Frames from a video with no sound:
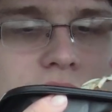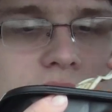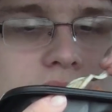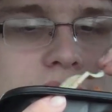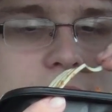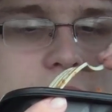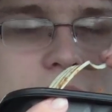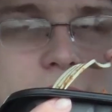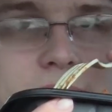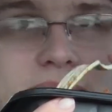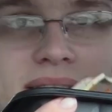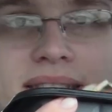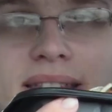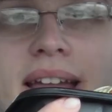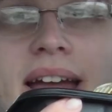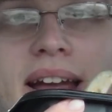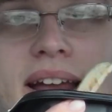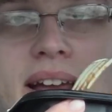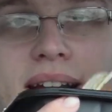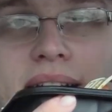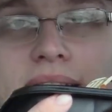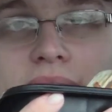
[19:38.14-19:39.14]
I'm gonna be
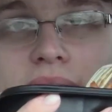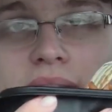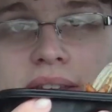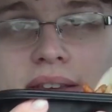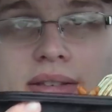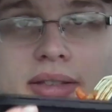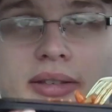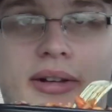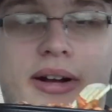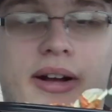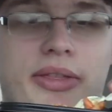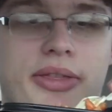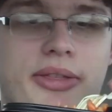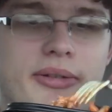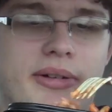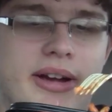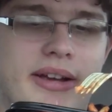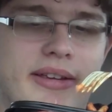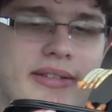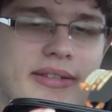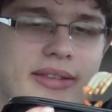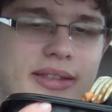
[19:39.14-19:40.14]
snacking on this throughout the
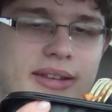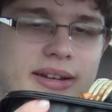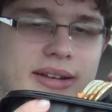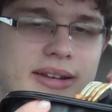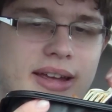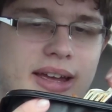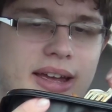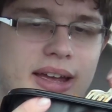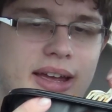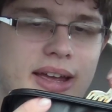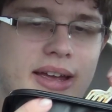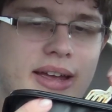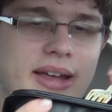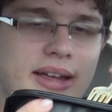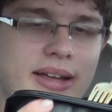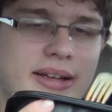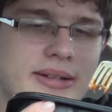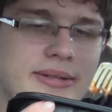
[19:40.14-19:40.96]
rest of the day,